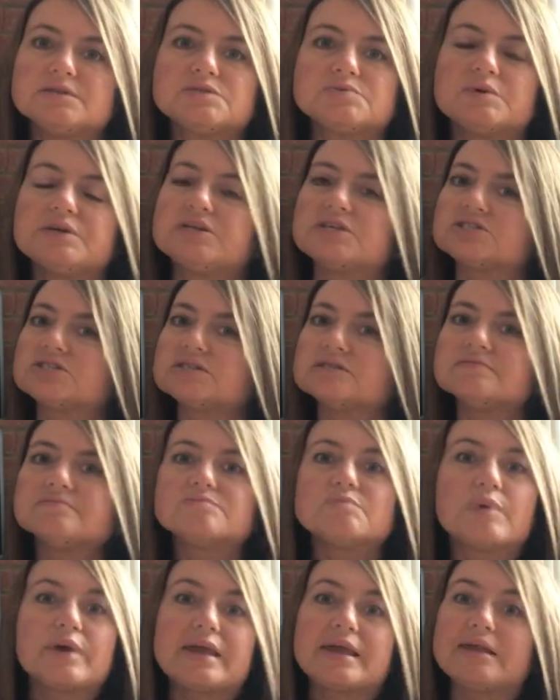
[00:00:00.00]
is
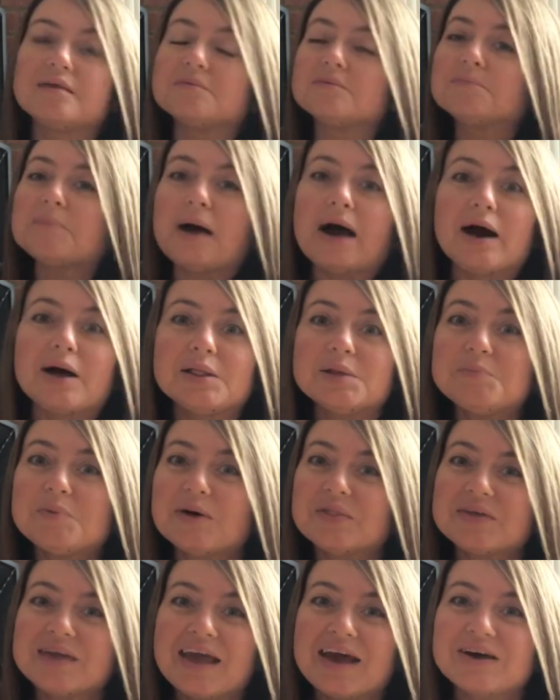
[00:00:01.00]
we pile up
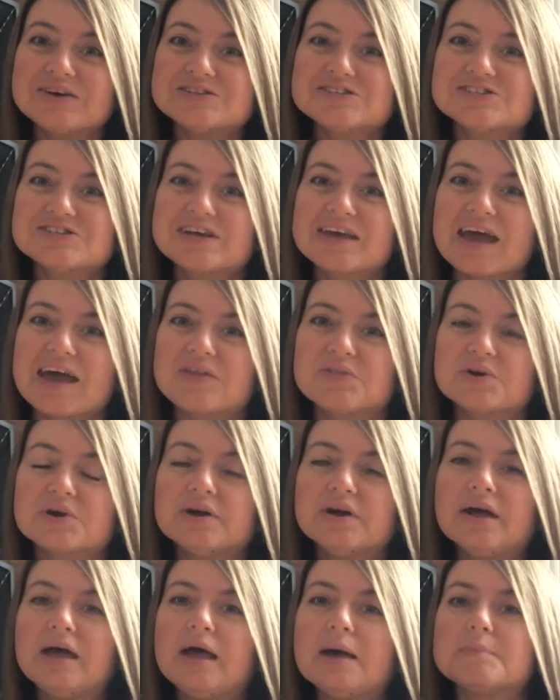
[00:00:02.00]
on the couch together,
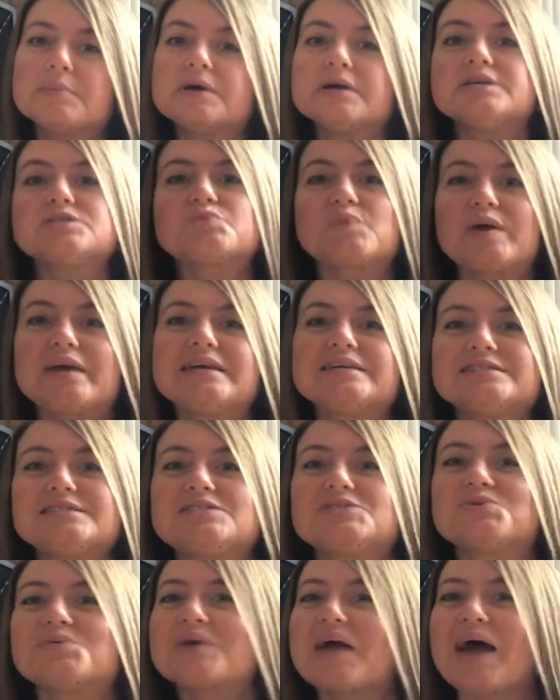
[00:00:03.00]
because we can
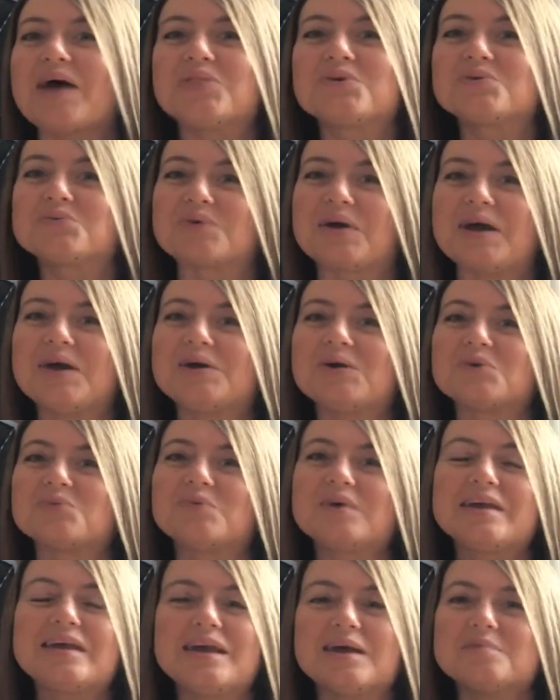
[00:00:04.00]
still gather around.
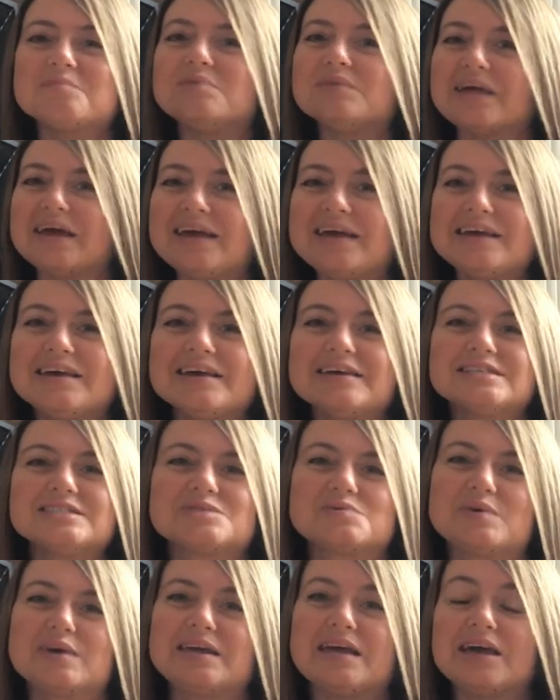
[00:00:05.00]
We get
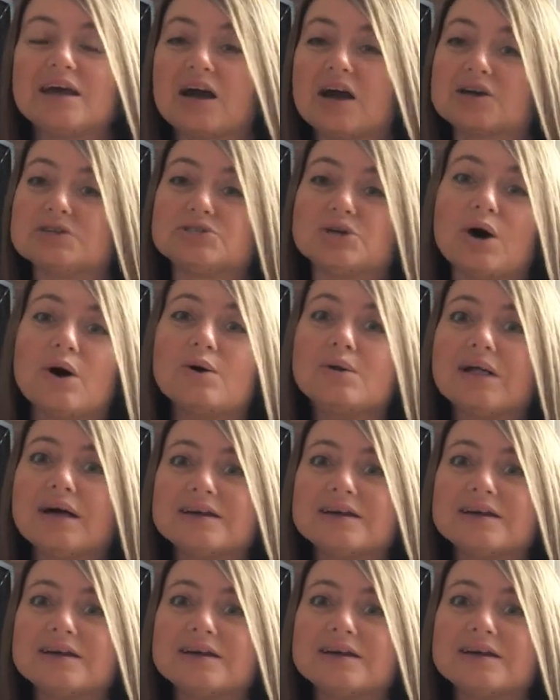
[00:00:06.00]
blankets, our dog